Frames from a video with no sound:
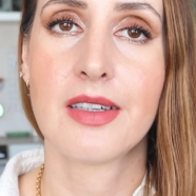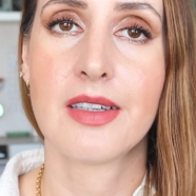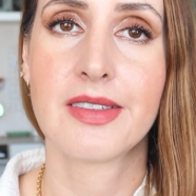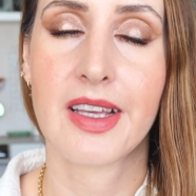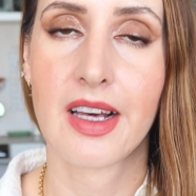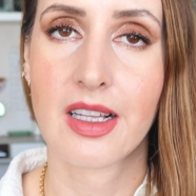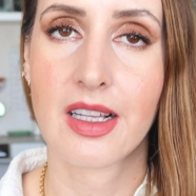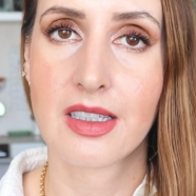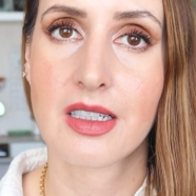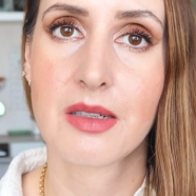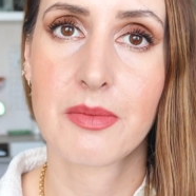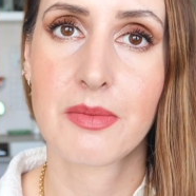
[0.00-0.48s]

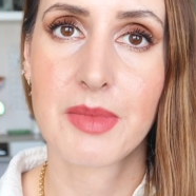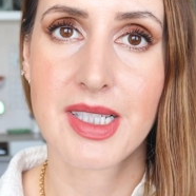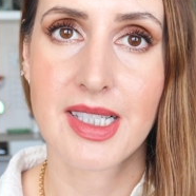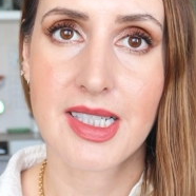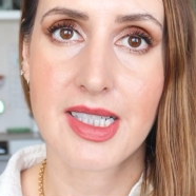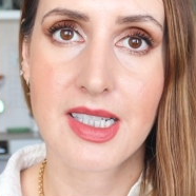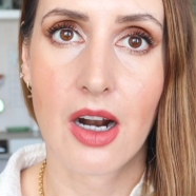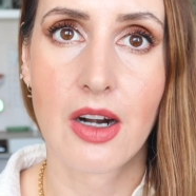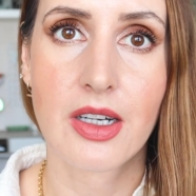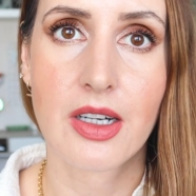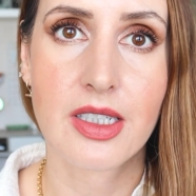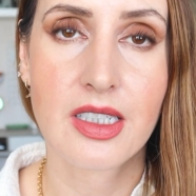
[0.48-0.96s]
The
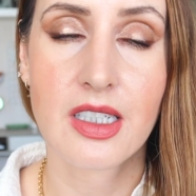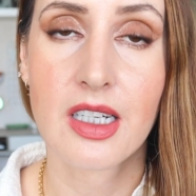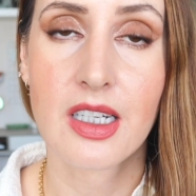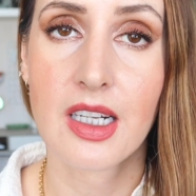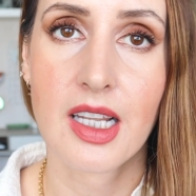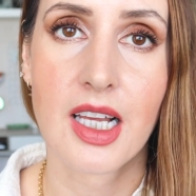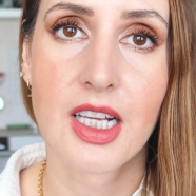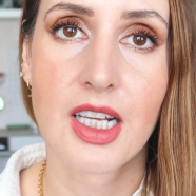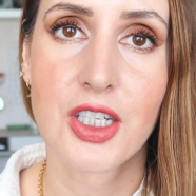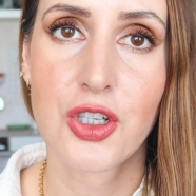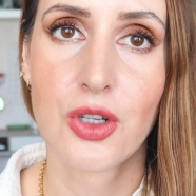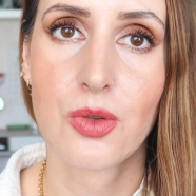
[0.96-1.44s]
Alchemist Garden
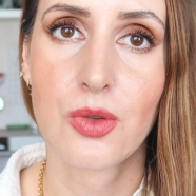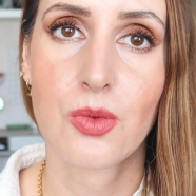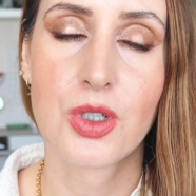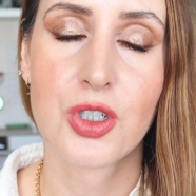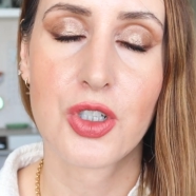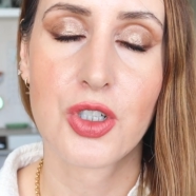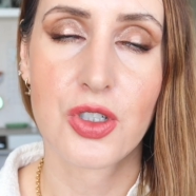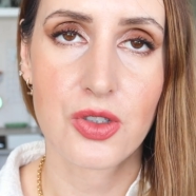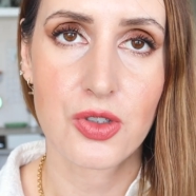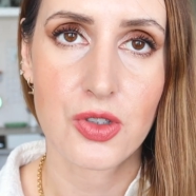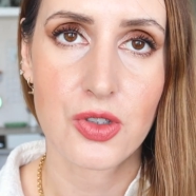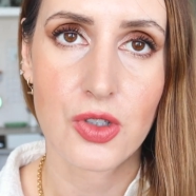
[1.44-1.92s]
collection,
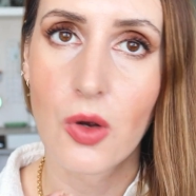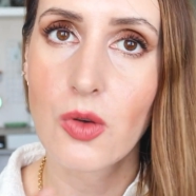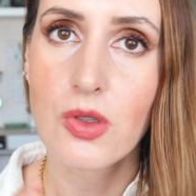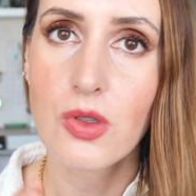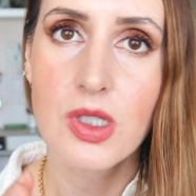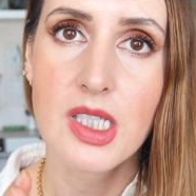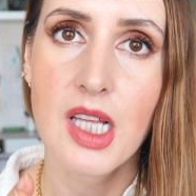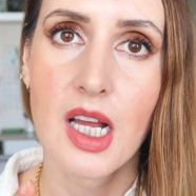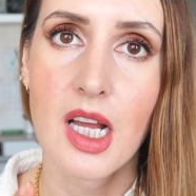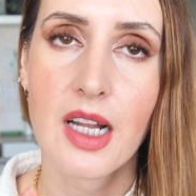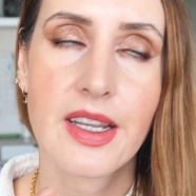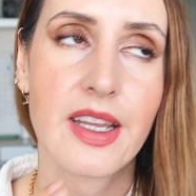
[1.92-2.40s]
which is so
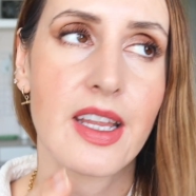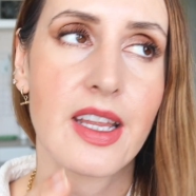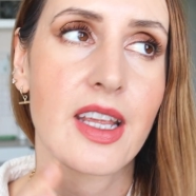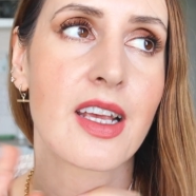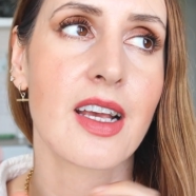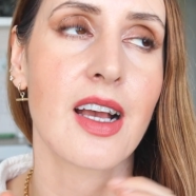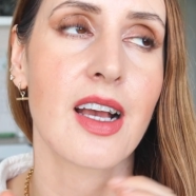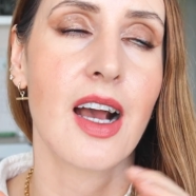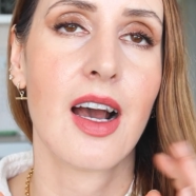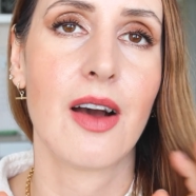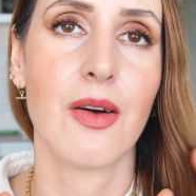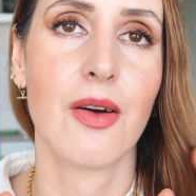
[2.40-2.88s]

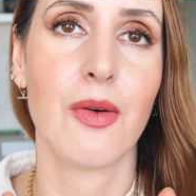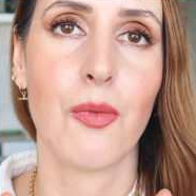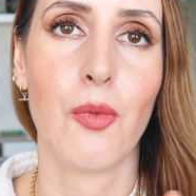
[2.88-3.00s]
stunning.